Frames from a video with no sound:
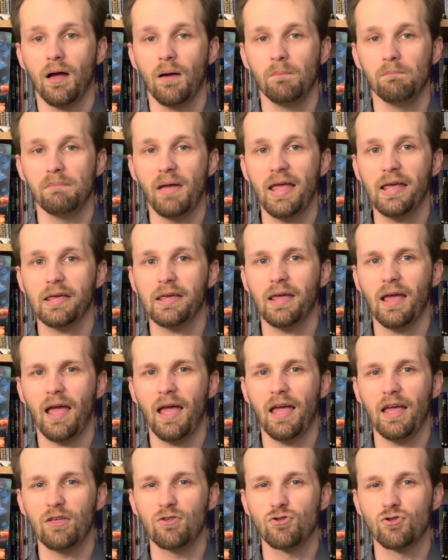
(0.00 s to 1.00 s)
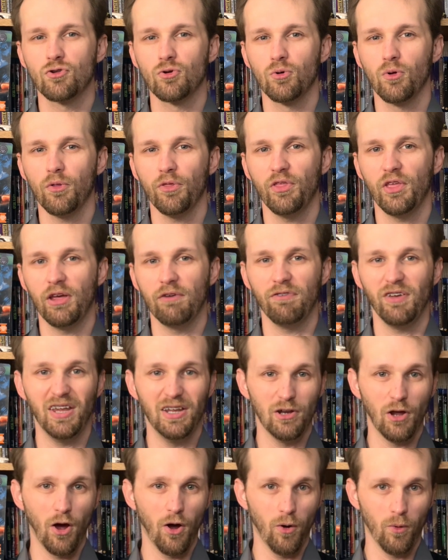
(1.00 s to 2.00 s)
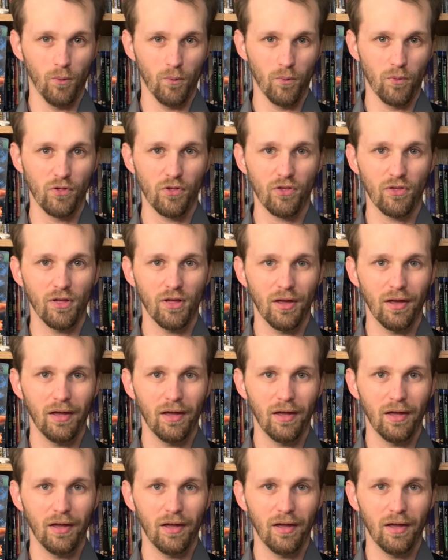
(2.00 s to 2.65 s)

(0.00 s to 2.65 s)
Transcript: make a jewel thief he knows